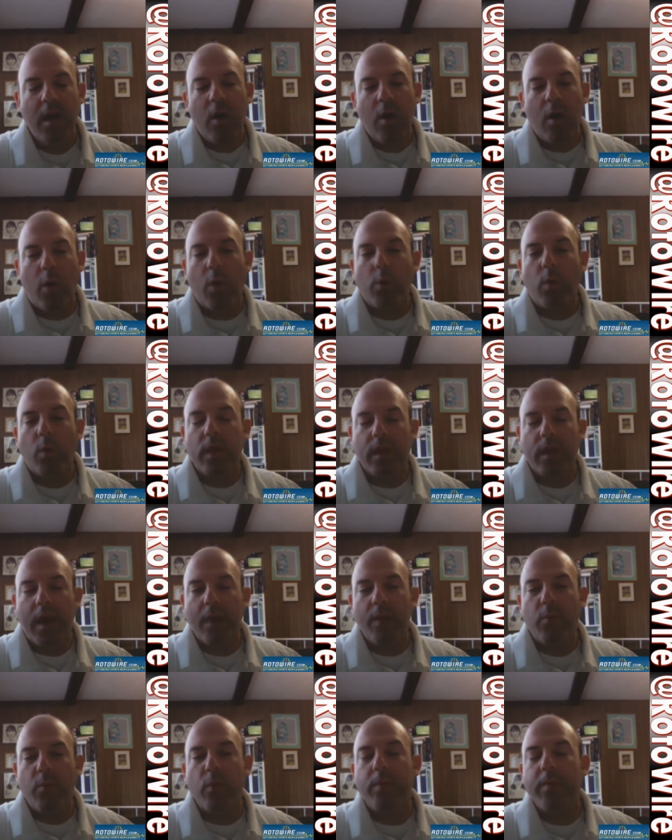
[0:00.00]
or
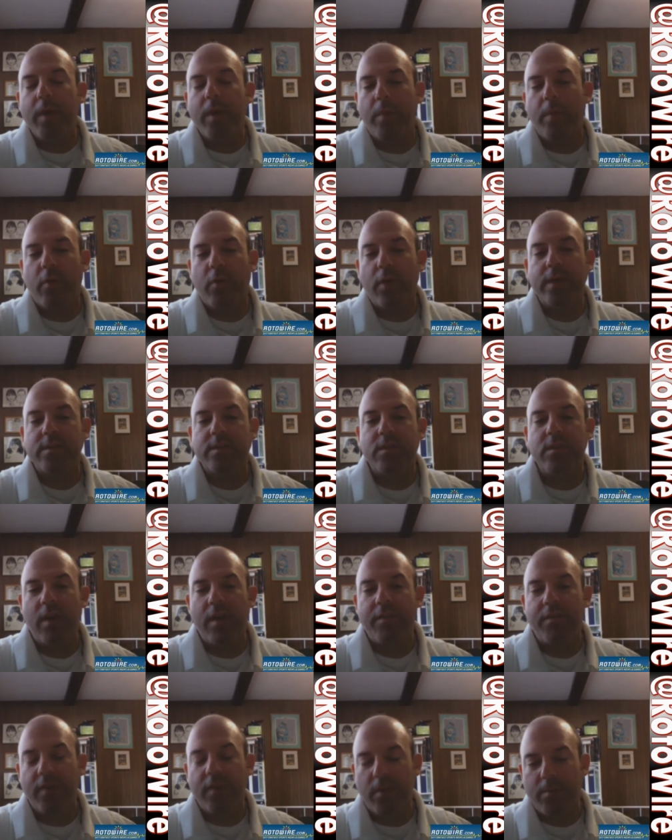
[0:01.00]
Willingham would be upgrades in
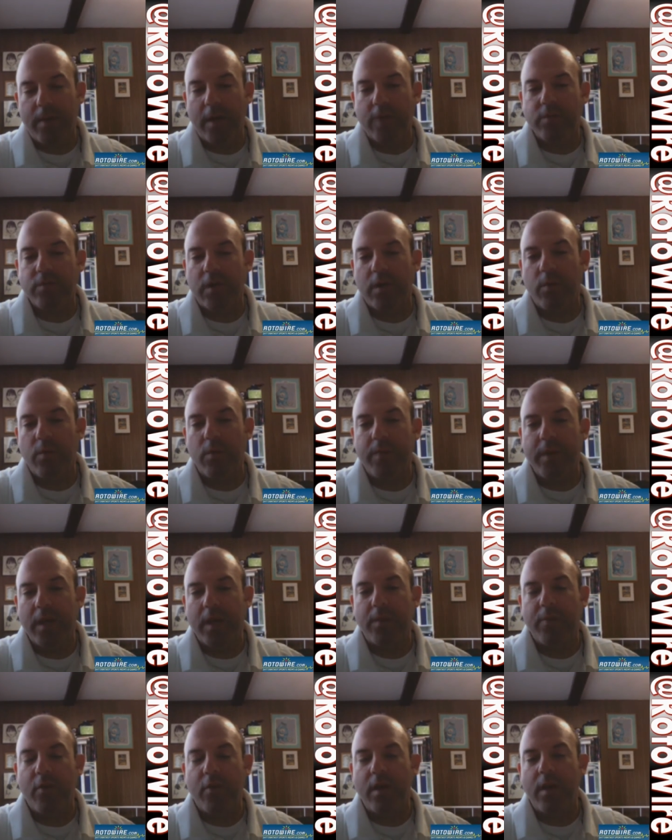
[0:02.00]
right field. Beltran will be an
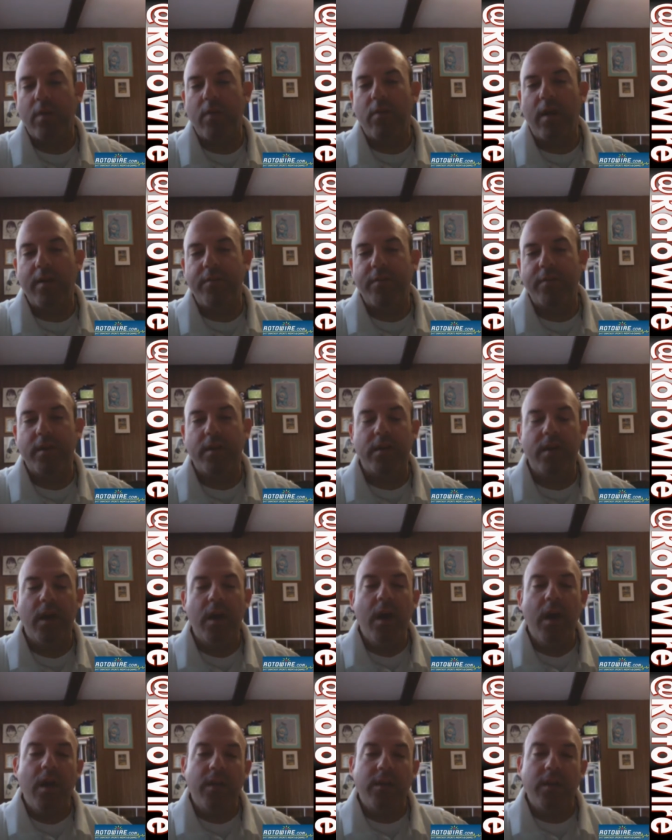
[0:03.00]
upgrade in right field.
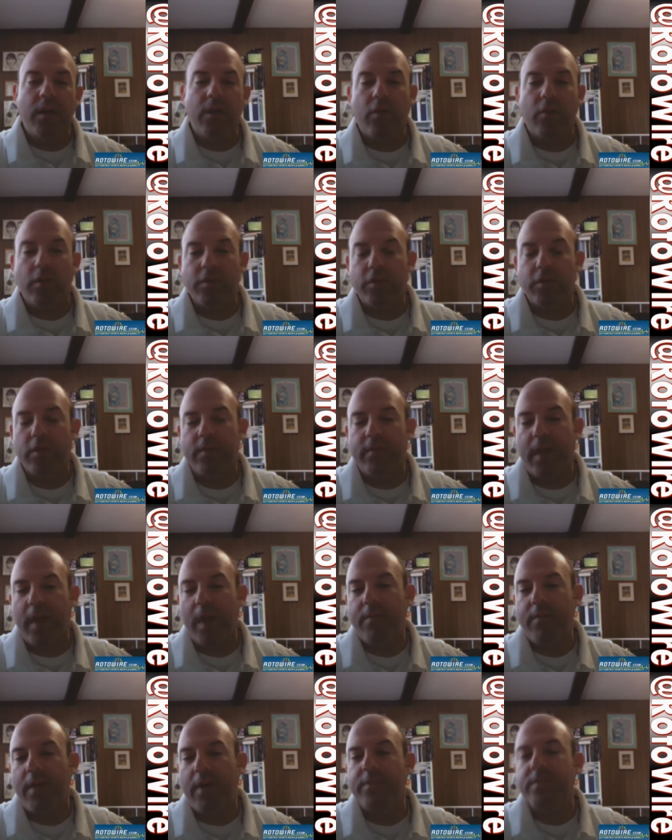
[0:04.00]
The other alternative they
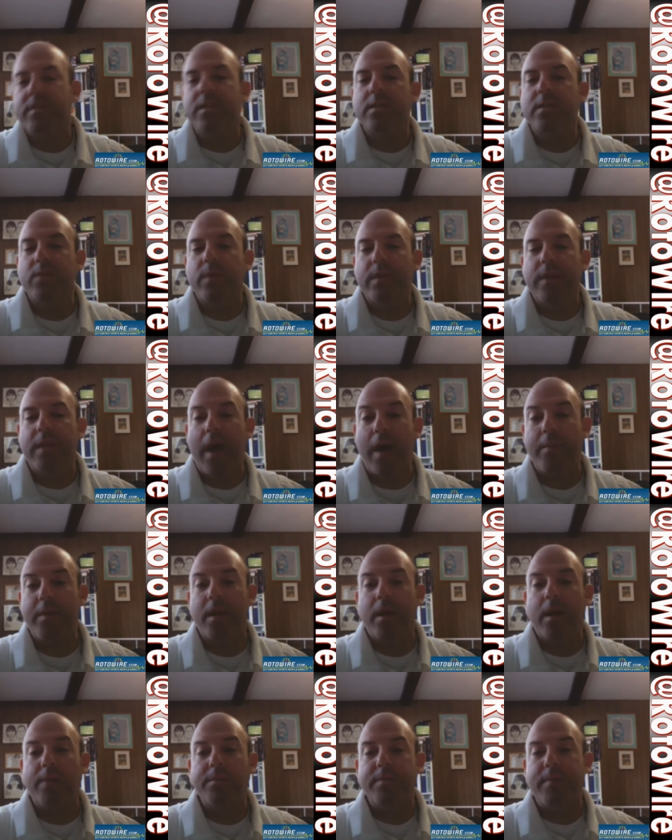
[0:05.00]
have, obviously, is when
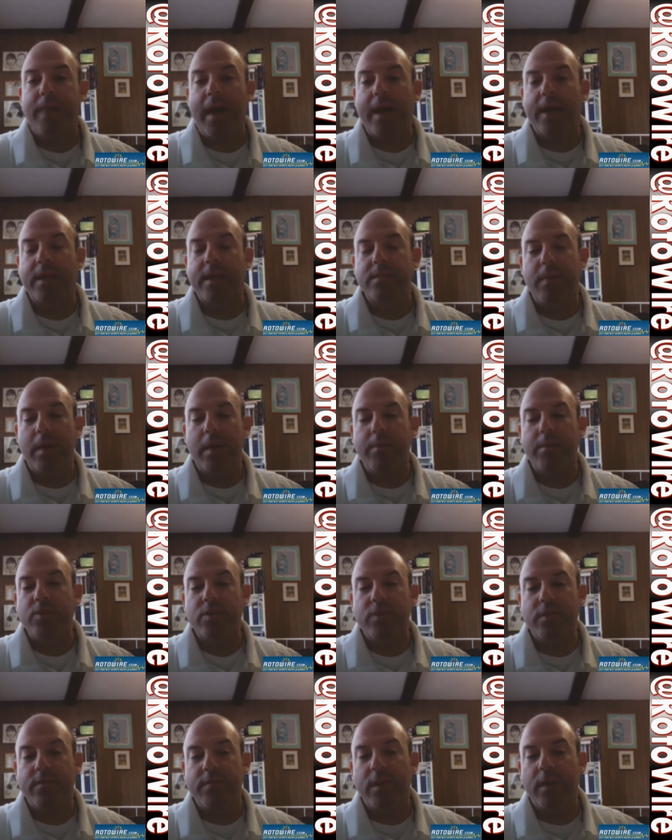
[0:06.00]
Tabata comes back, is maybe
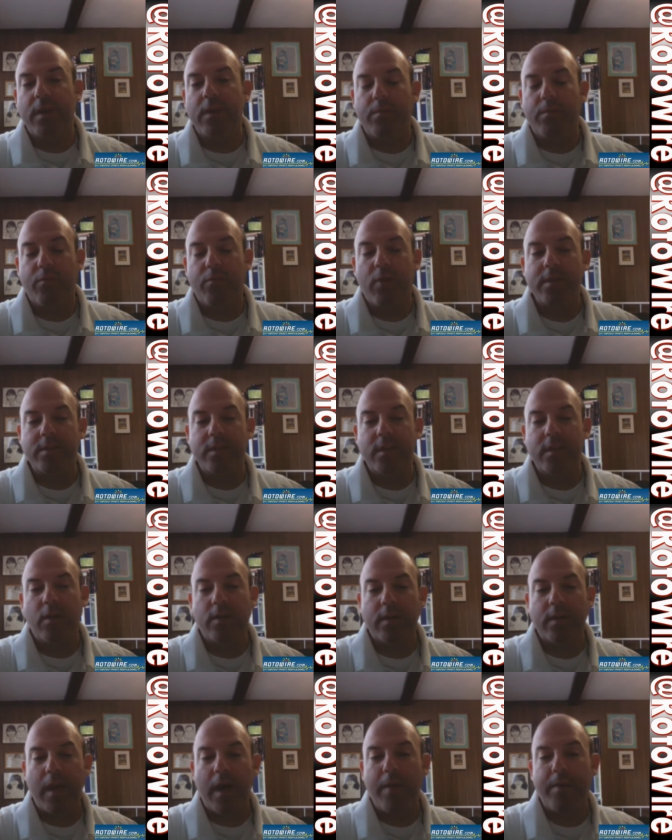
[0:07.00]
shifting either Presley
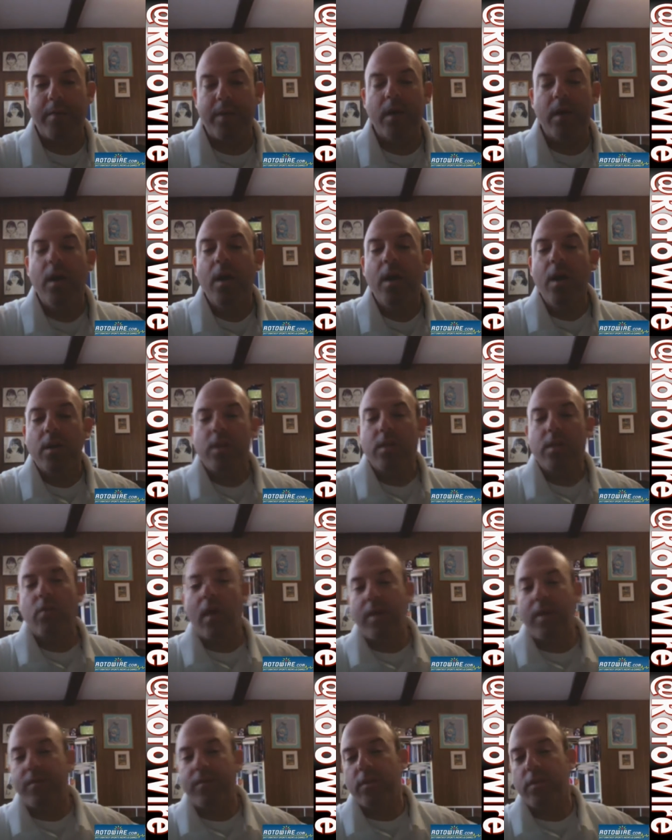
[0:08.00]
or Tabata to
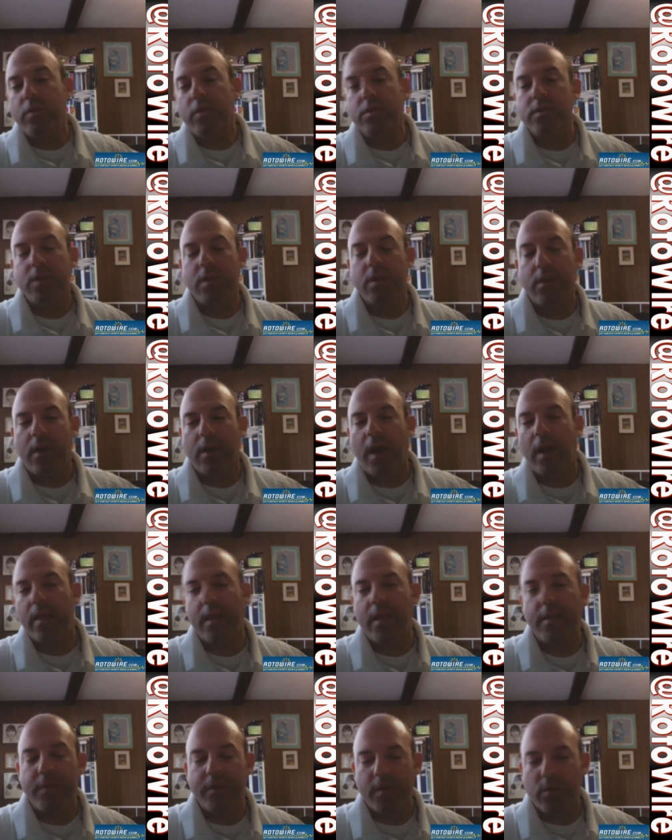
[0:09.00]
right field, using the other guy in
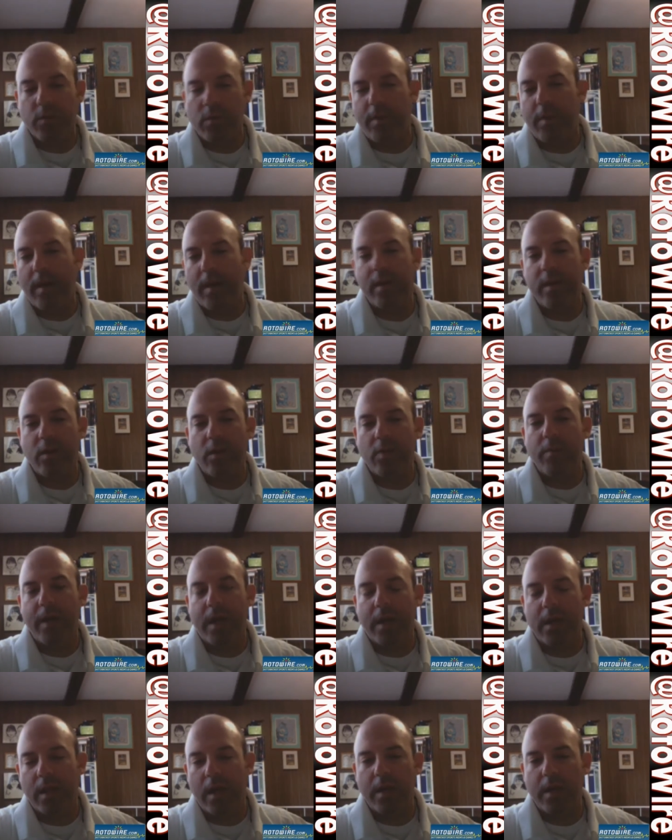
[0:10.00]
left field, whereby they don't
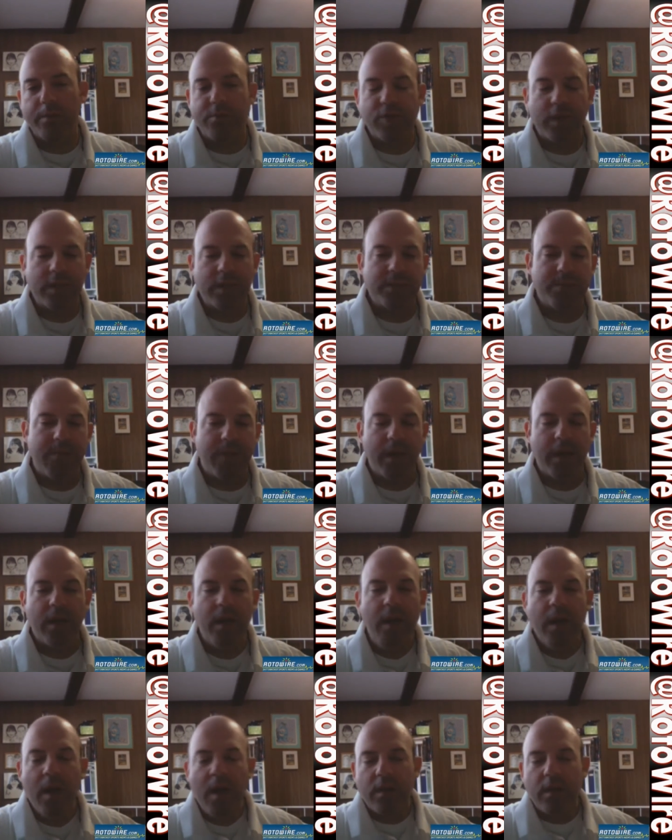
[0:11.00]
make a lineup change. But
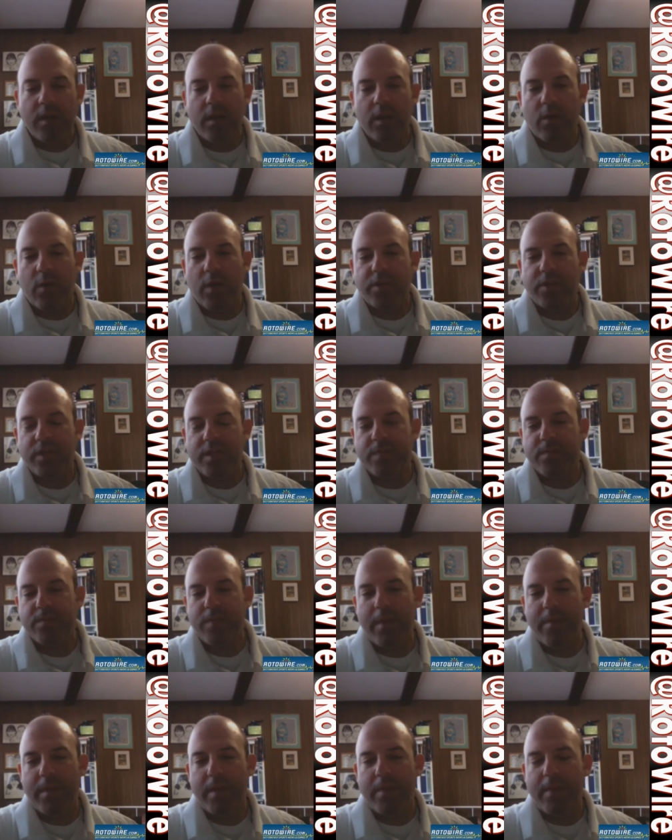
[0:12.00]
the other question is
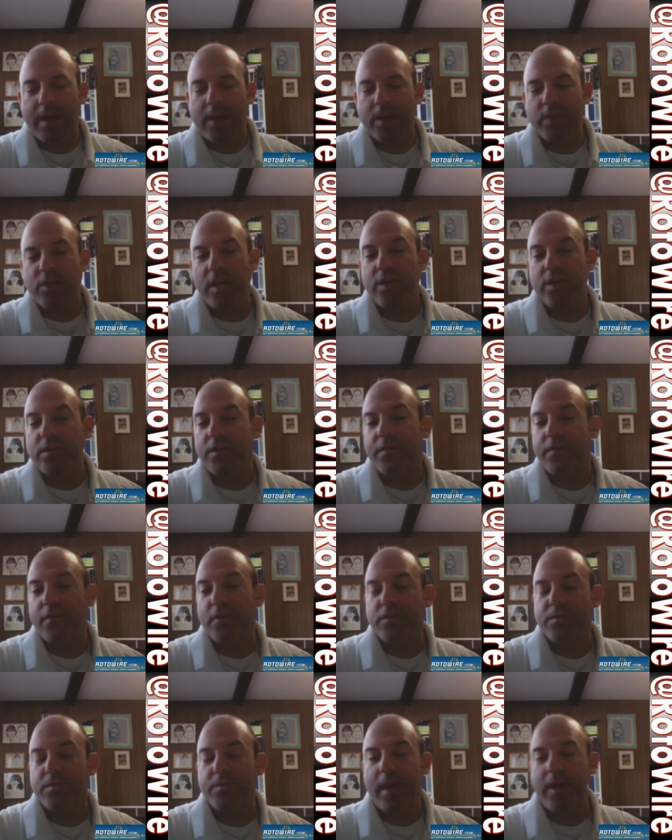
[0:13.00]
maybe they make a change at
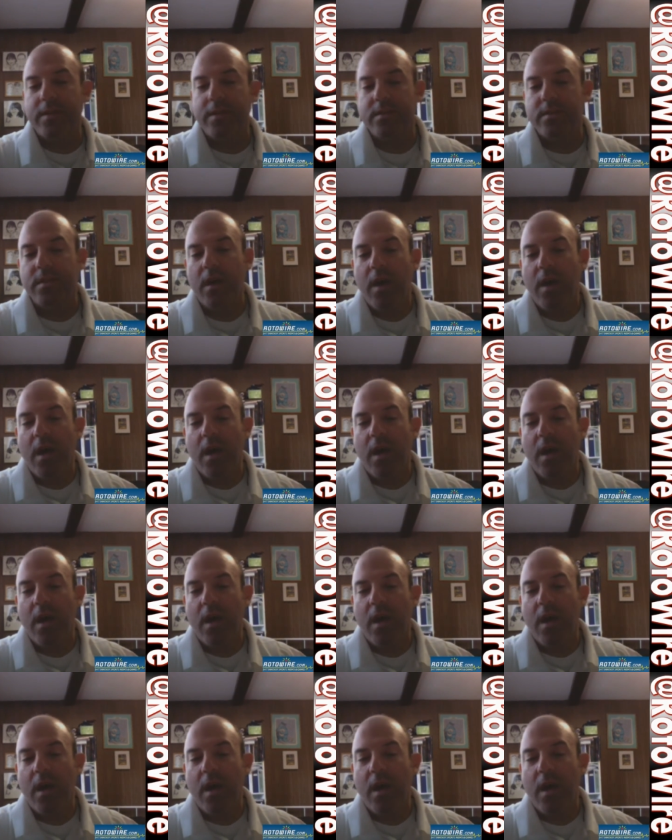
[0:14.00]
first base,